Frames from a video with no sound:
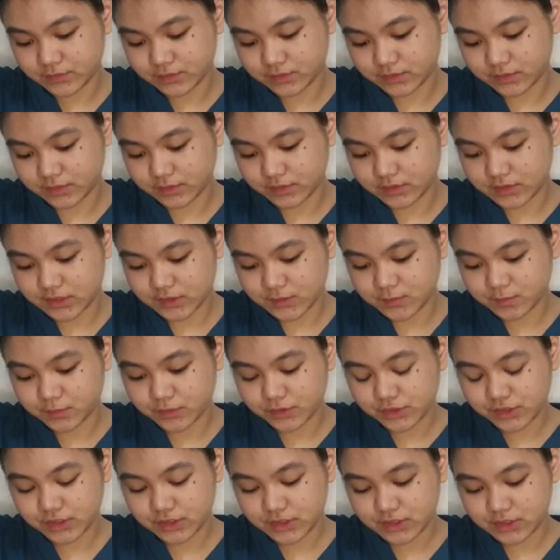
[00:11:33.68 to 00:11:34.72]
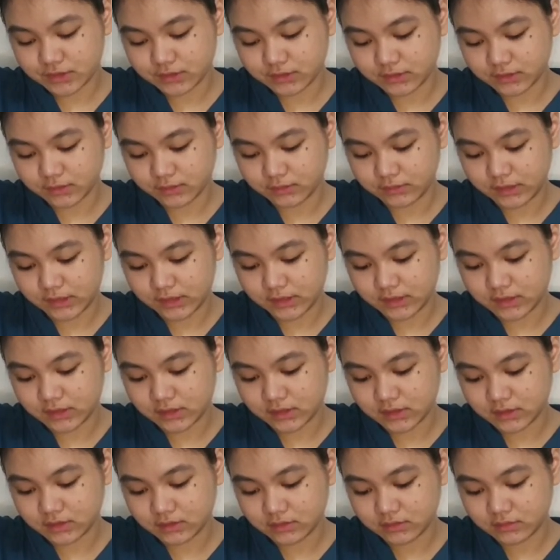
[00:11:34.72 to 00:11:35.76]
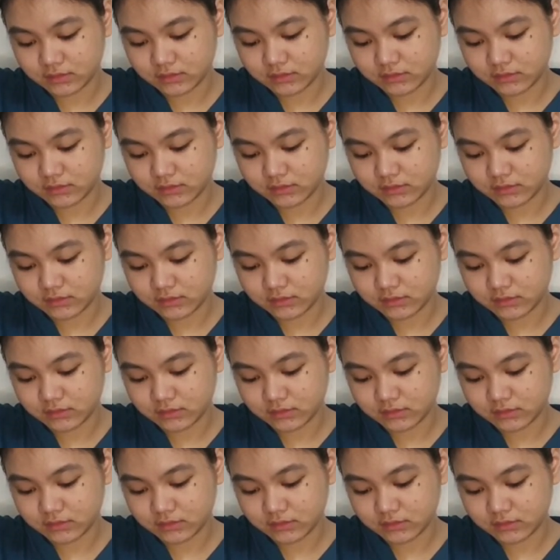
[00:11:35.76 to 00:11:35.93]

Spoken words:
So let's just push it slowly.